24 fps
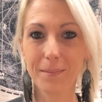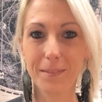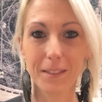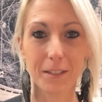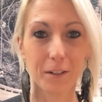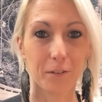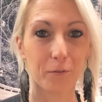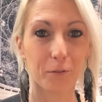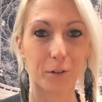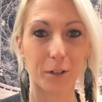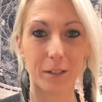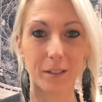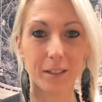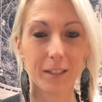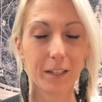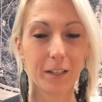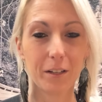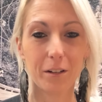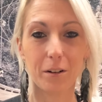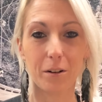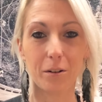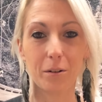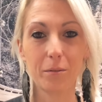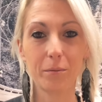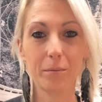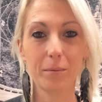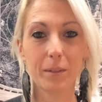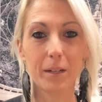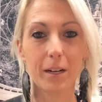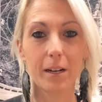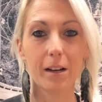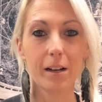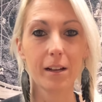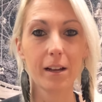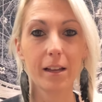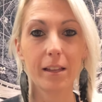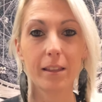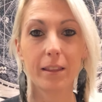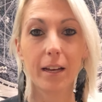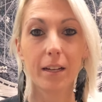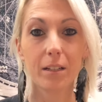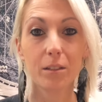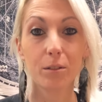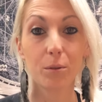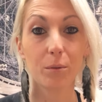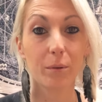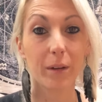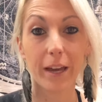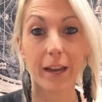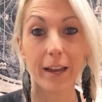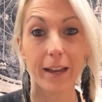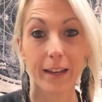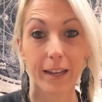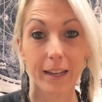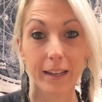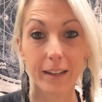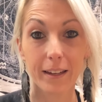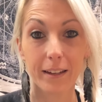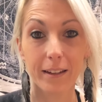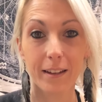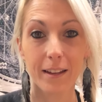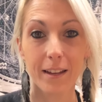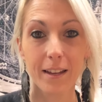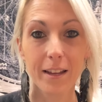different, you know, that's okay.